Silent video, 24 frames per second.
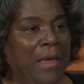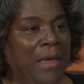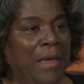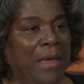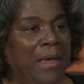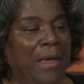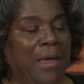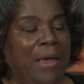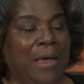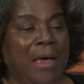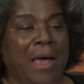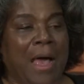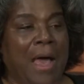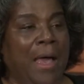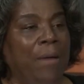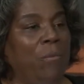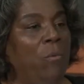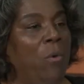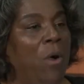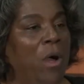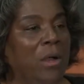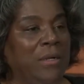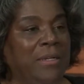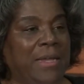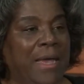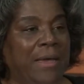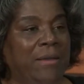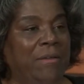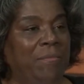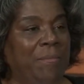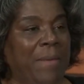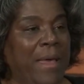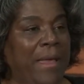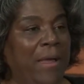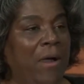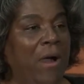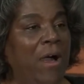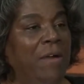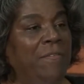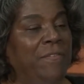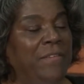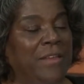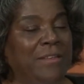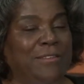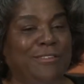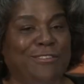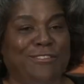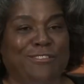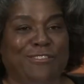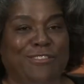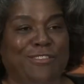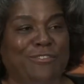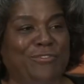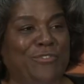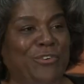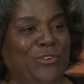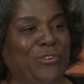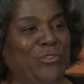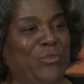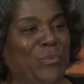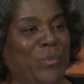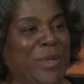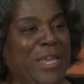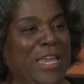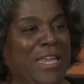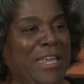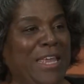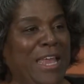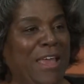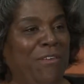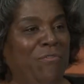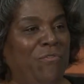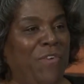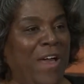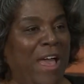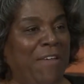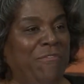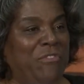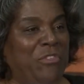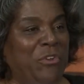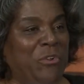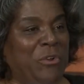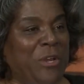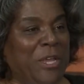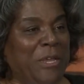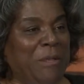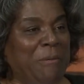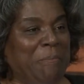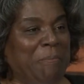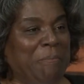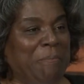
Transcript: uh, i walked out of my office the first week at 5.30